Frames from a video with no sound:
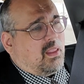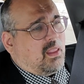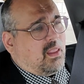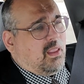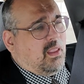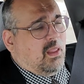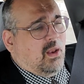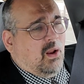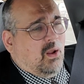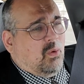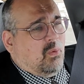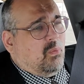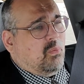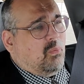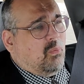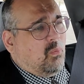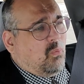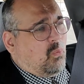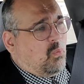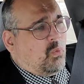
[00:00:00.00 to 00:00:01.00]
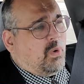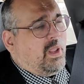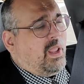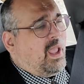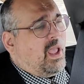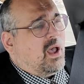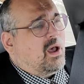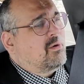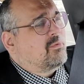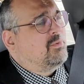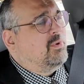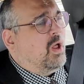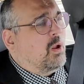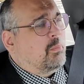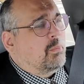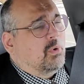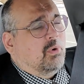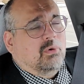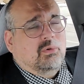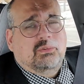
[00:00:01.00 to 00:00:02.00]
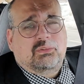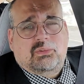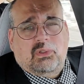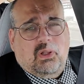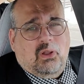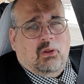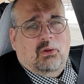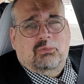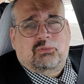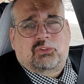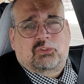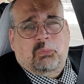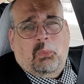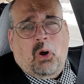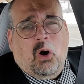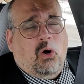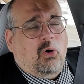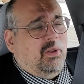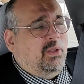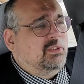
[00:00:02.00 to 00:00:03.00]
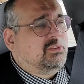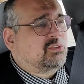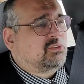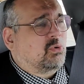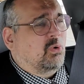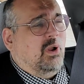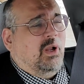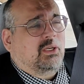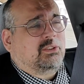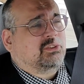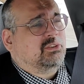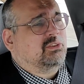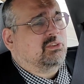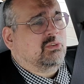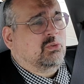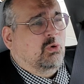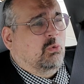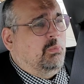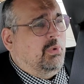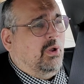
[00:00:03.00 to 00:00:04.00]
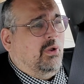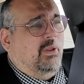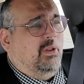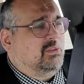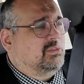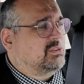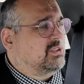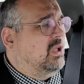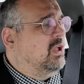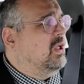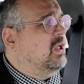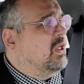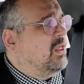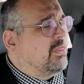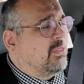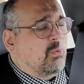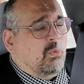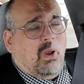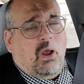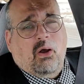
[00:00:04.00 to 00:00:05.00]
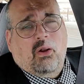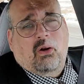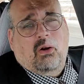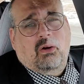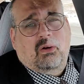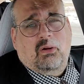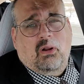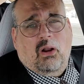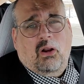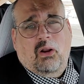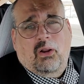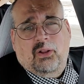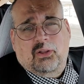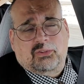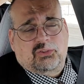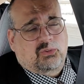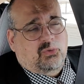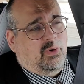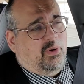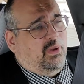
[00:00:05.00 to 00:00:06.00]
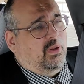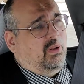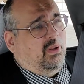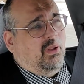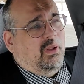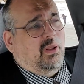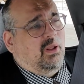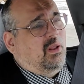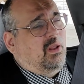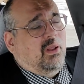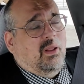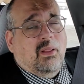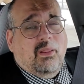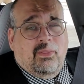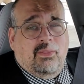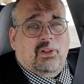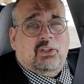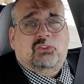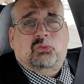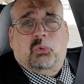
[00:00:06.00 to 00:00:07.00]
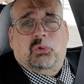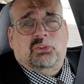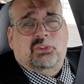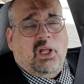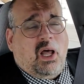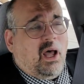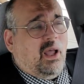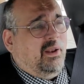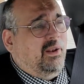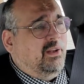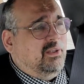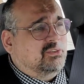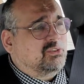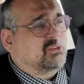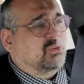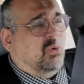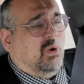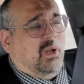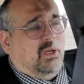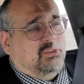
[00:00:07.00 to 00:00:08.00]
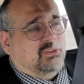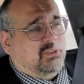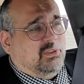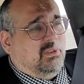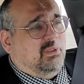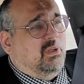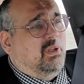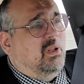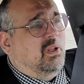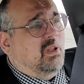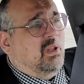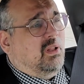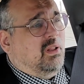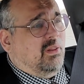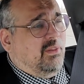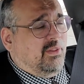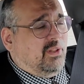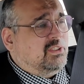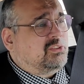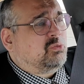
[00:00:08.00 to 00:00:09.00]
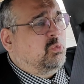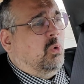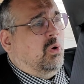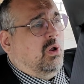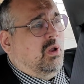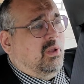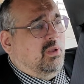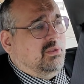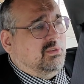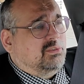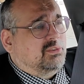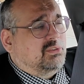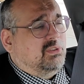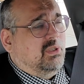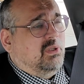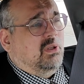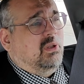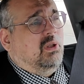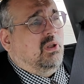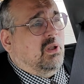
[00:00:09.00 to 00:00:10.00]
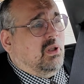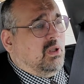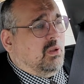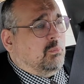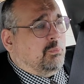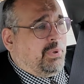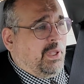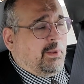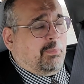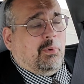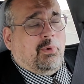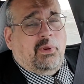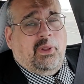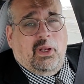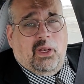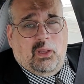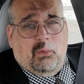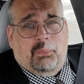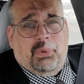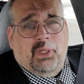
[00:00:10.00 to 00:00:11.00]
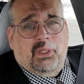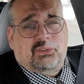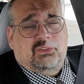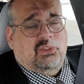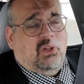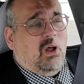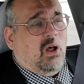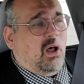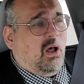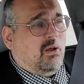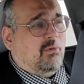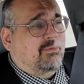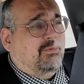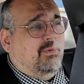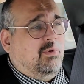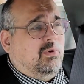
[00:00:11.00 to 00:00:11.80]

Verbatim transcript: you know, we have numbers number of small insurrections and rebellions throughout our, our history. This was not an insurrection. This was people getting pissed off,